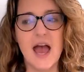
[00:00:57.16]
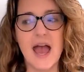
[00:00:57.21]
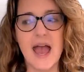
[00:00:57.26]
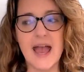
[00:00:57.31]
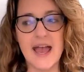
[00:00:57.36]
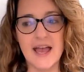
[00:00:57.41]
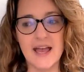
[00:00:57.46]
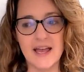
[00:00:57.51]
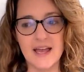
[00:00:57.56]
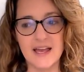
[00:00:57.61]

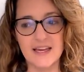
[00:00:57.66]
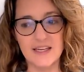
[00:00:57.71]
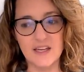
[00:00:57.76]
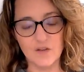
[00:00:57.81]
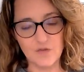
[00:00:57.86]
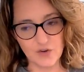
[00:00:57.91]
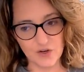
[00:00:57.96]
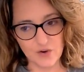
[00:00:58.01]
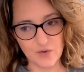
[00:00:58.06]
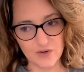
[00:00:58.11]
And
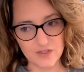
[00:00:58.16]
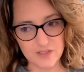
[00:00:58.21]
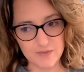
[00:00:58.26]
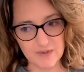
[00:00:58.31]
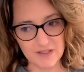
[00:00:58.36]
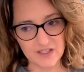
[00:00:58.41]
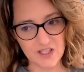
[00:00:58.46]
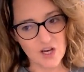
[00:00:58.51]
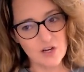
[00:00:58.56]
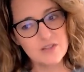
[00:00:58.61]
if you're going to
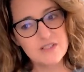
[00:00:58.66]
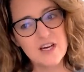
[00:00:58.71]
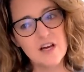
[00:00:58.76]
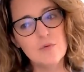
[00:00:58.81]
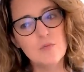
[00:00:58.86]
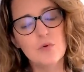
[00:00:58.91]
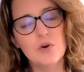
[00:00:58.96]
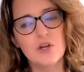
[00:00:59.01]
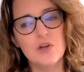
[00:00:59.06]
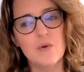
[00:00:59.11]
be at the hotel
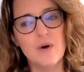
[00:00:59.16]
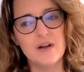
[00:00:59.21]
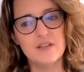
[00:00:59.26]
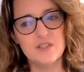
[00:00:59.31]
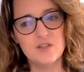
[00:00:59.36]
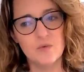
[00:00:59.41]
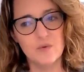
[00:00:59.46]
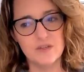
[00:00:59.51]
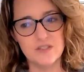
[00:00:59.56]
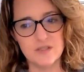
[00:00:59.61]
more, you
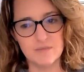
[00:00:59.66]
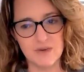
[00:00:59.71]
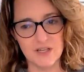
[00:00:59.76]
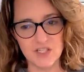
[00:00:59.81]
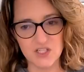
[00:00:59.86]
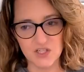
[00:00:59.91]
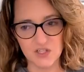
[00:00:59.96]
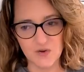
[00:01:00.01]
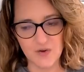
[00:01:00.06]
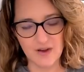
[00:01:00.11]
also want to make
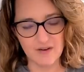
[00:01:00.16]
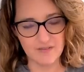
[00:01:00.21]
sure you